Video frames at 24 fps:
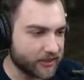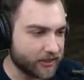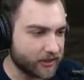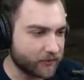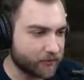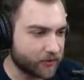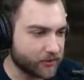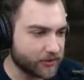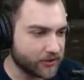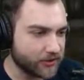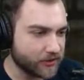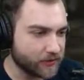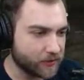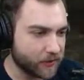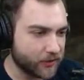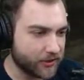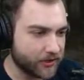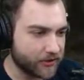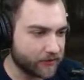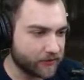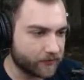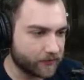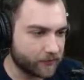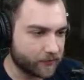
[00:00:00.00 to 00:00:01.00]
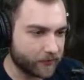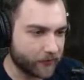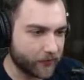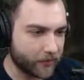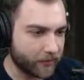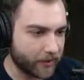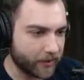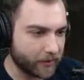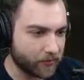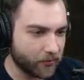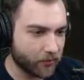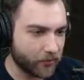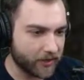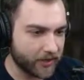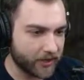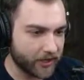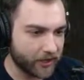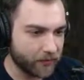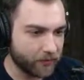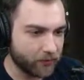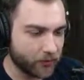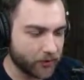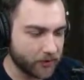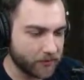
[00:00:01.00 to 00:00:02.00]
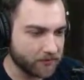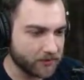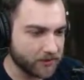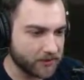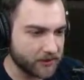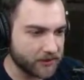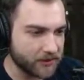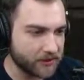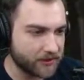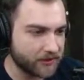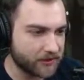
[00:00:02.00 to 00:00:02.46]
We're just running from like point A to point B.